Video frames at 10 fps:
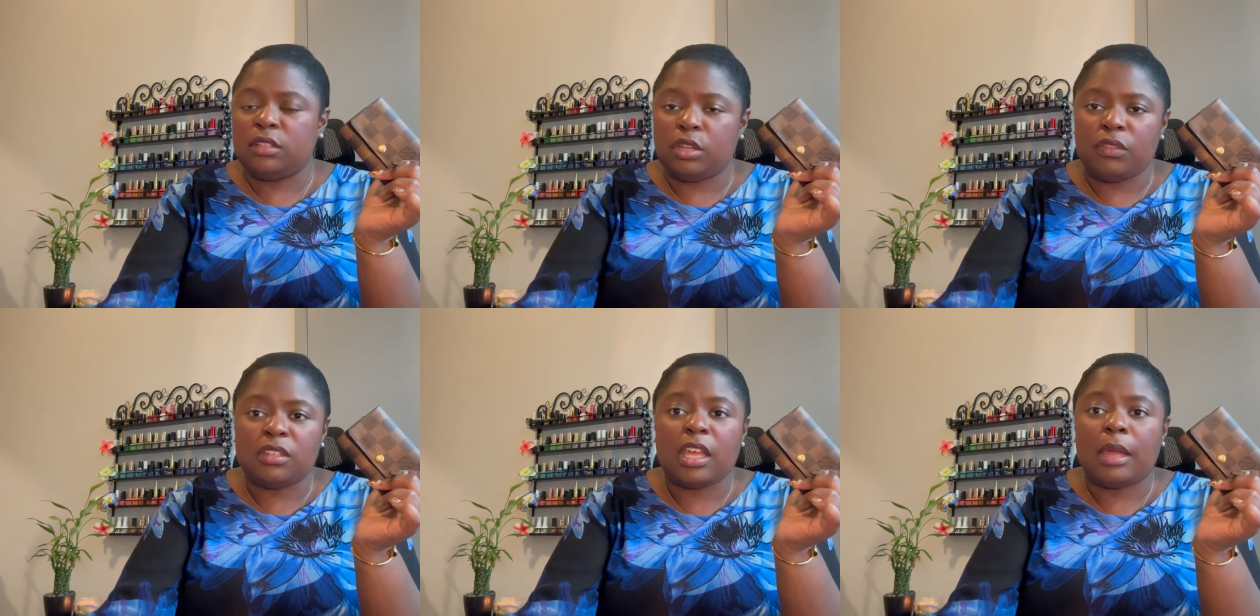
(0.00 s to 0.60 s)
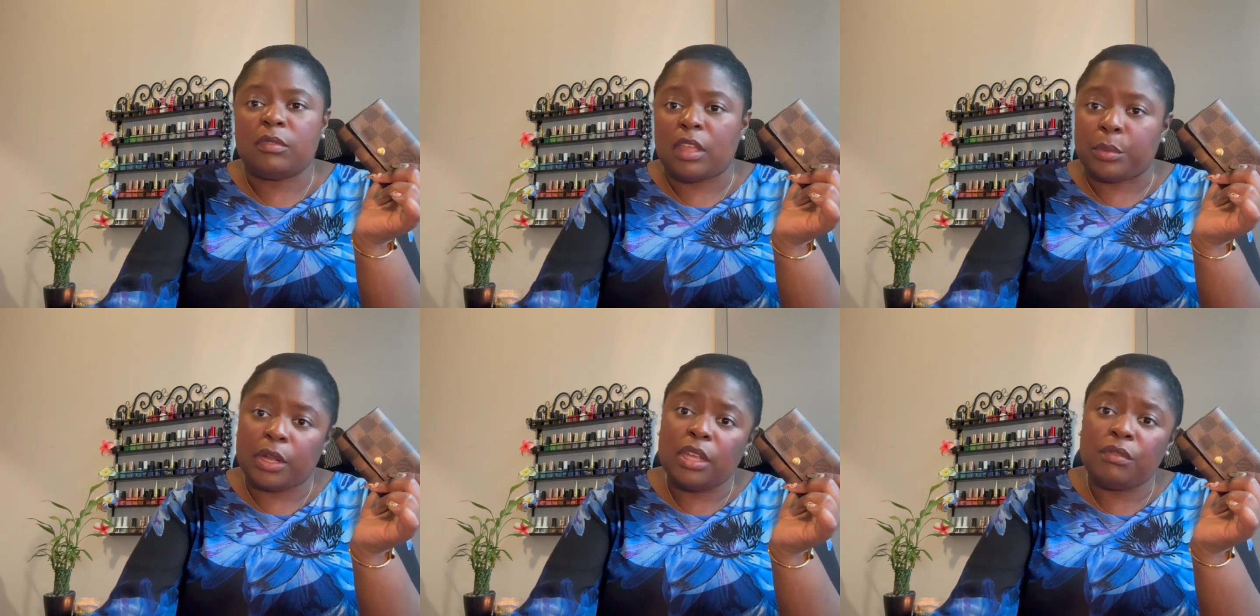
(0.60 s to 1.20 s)
you know, the times that we're
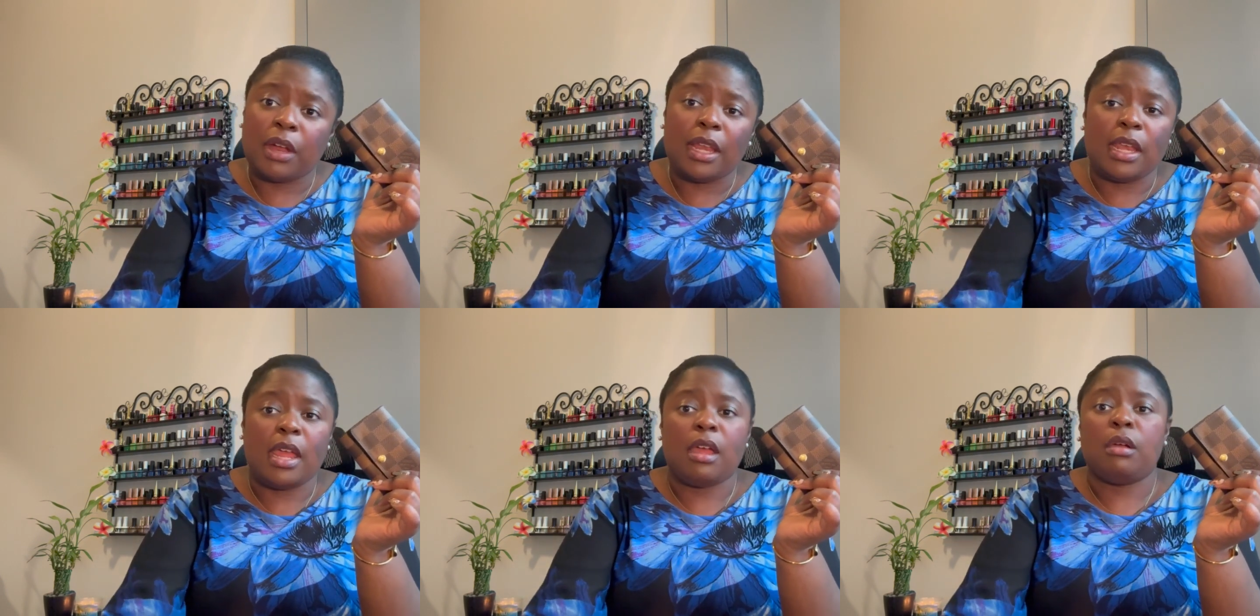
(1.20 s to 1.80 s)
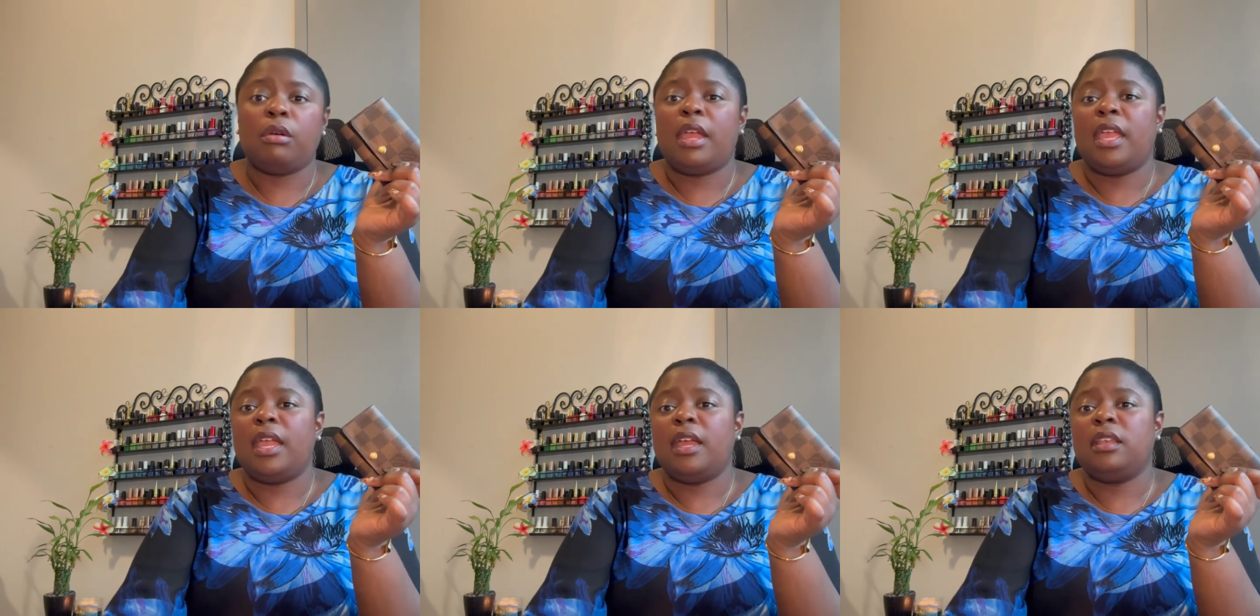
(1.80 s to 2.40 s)
in right now,
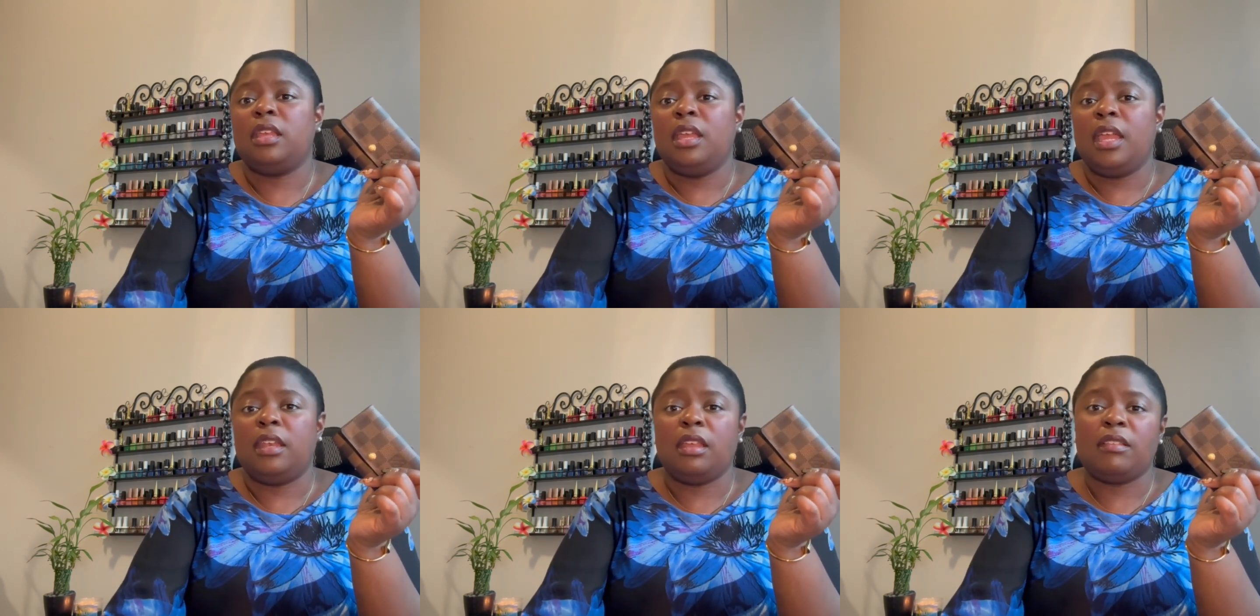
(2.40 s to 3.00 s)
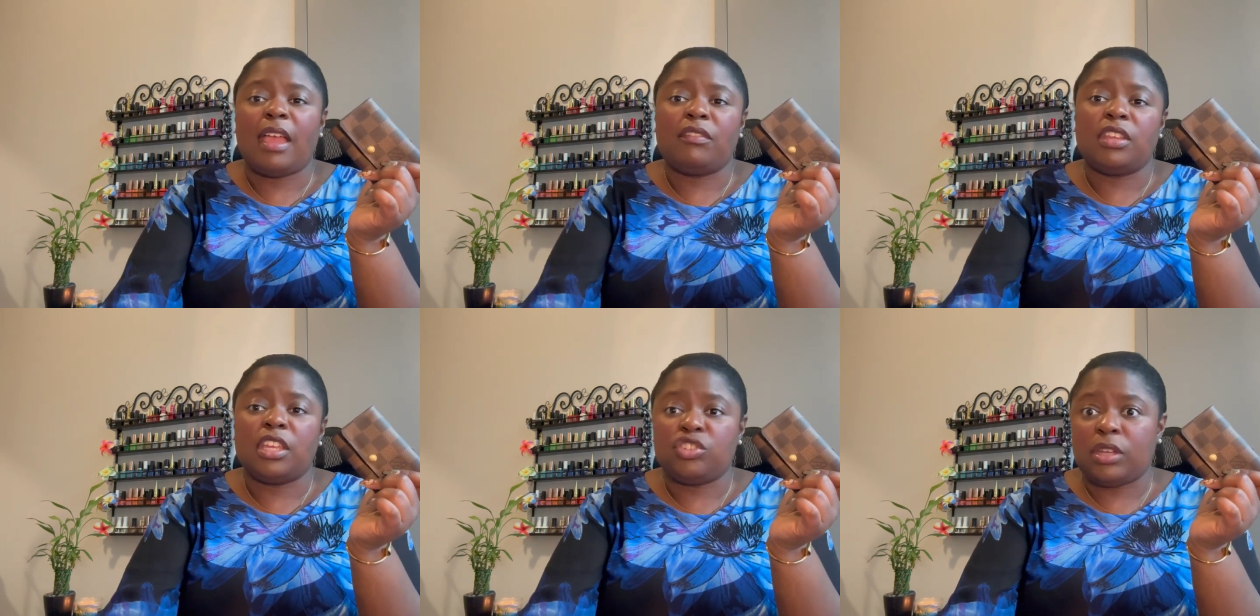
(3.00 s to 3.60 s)
and it does have to
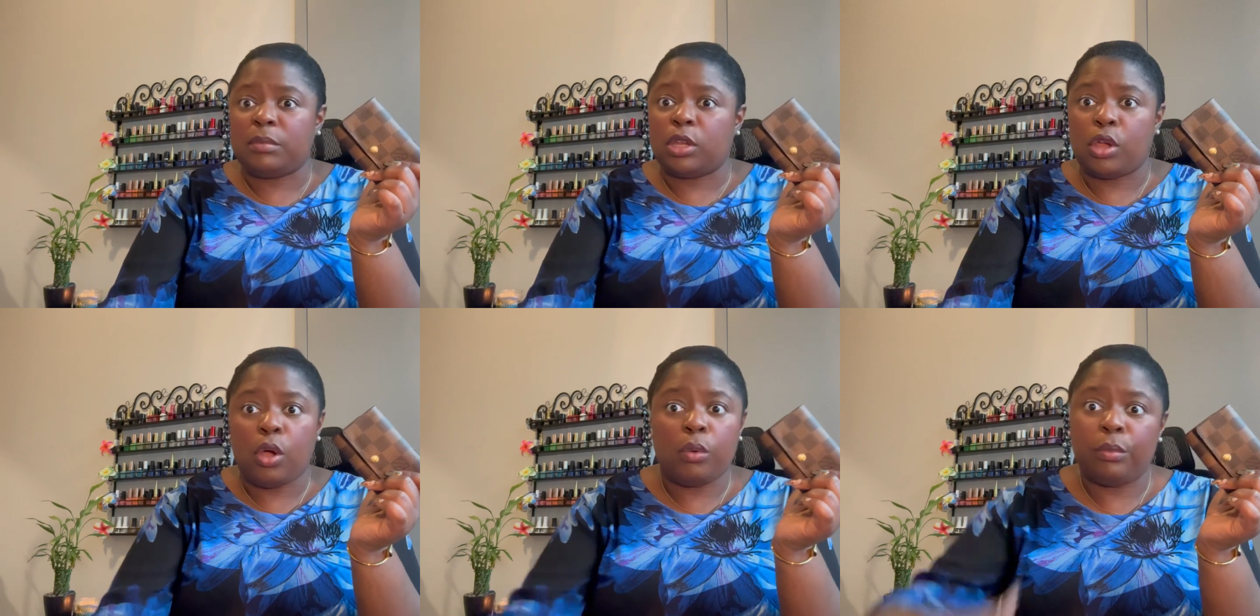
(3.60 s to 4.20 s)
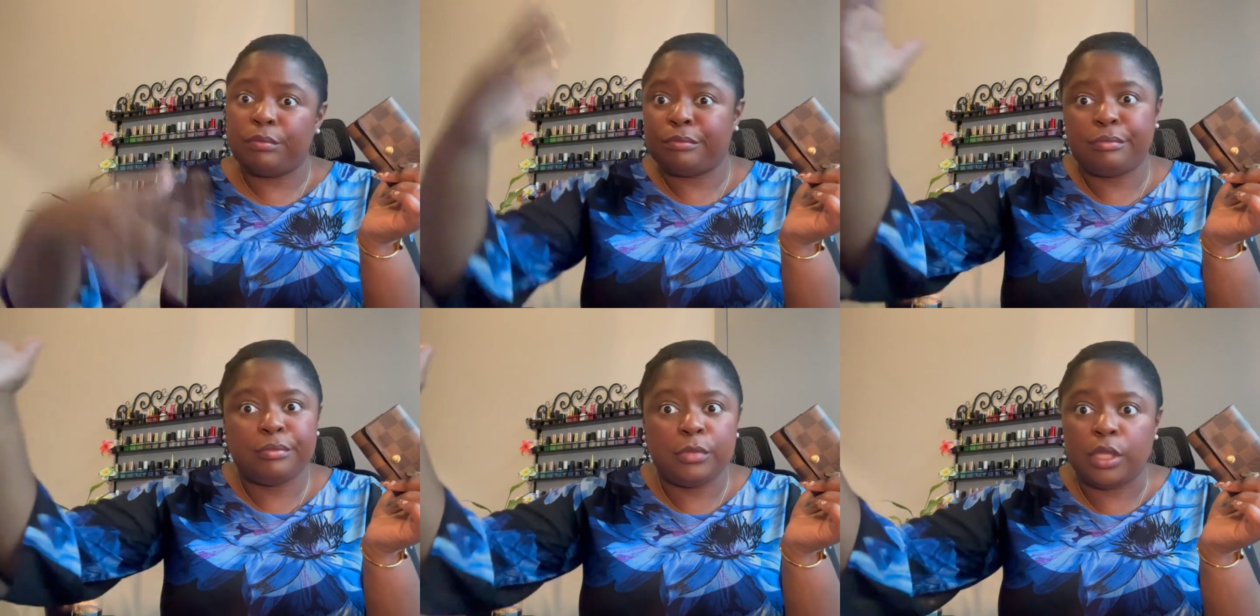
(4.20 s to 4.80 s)
get shipped and go
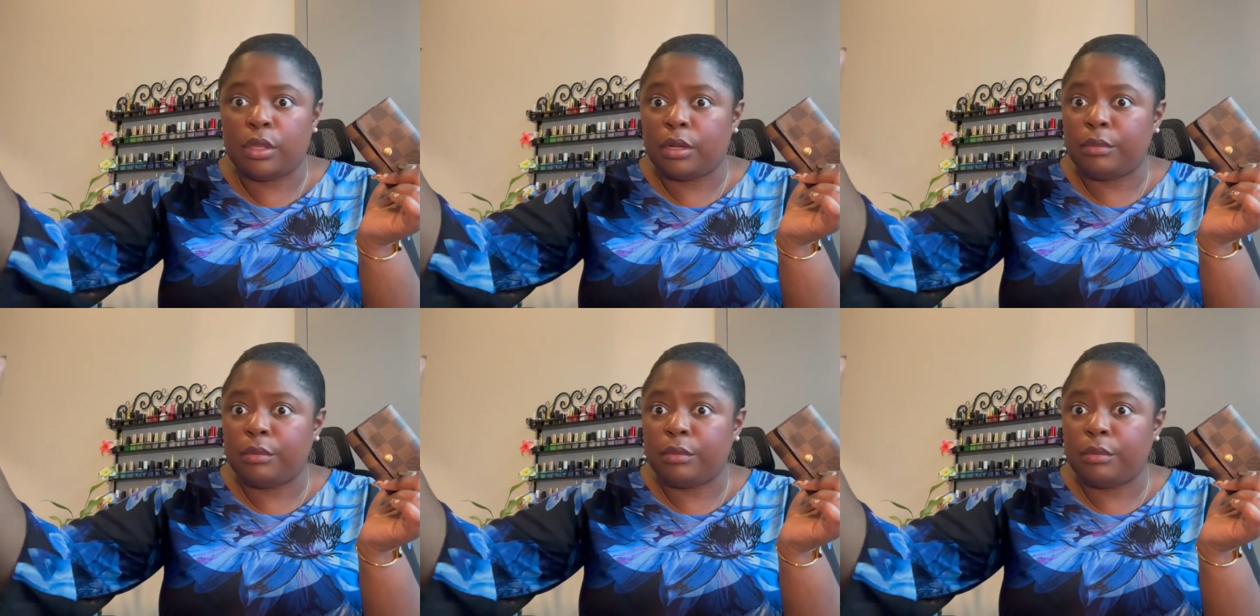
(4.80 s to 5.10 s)
either